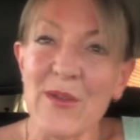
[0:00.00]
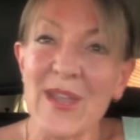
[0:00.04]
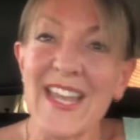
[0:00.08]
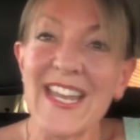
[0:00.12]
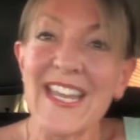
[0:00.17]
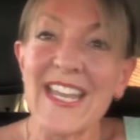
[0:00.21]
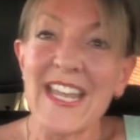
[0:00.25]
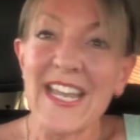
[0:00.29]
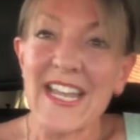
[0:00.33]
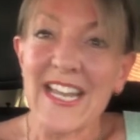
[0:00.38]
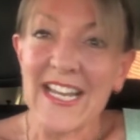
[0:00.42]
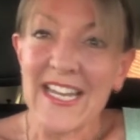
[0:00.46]

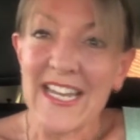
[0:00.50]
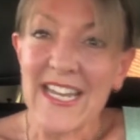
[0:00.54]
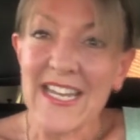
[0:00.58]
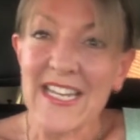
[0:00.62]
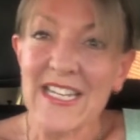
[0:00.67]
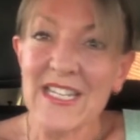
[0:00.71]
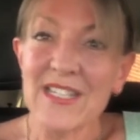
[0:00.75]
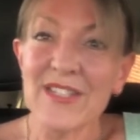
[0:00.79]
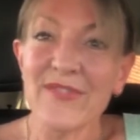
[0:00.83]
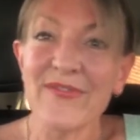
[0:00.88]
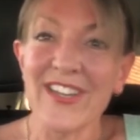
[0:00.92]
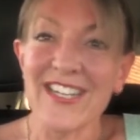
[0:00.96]
getting it
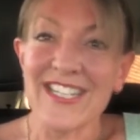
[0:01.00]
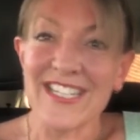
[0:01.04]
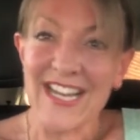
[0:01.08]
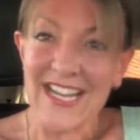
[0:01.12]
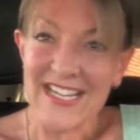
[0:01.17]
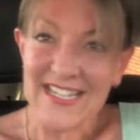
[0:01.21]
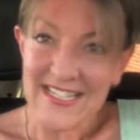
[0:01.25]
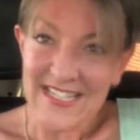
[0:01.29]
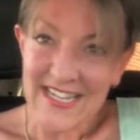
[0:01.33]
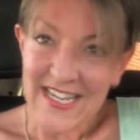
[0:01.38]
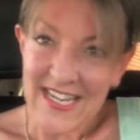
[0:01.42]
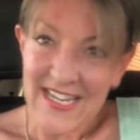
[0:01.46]
cleaned,
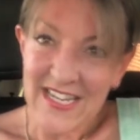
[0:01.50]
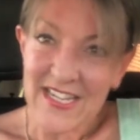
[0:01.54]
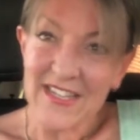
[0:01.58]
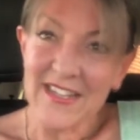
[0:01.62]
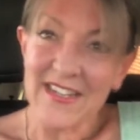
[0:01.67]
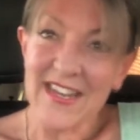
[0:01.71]
fantastic.